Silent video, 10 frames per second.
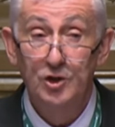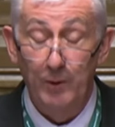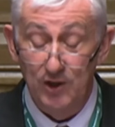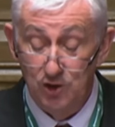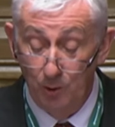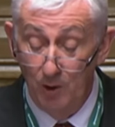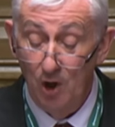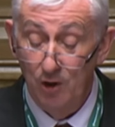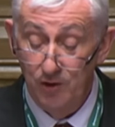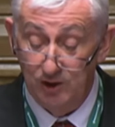to ensure
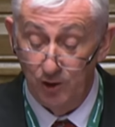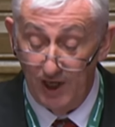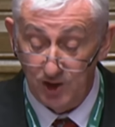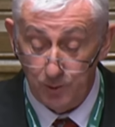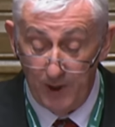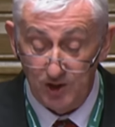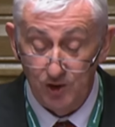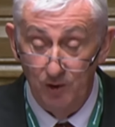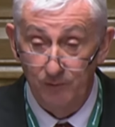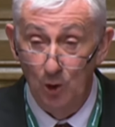they could express
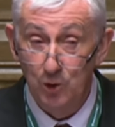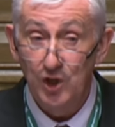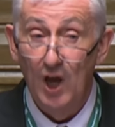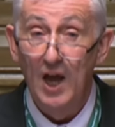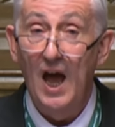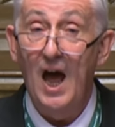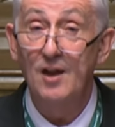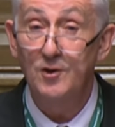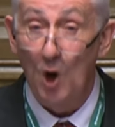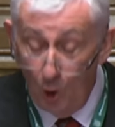their views
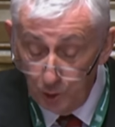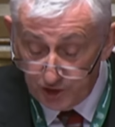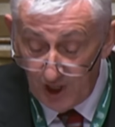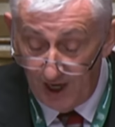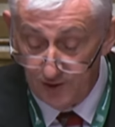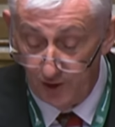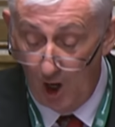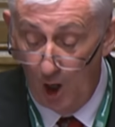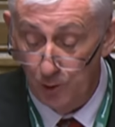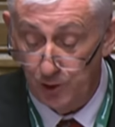and all sides of the
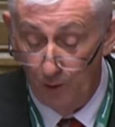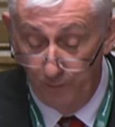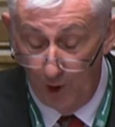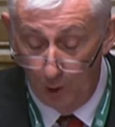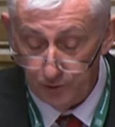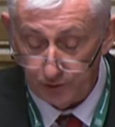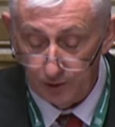House could vote.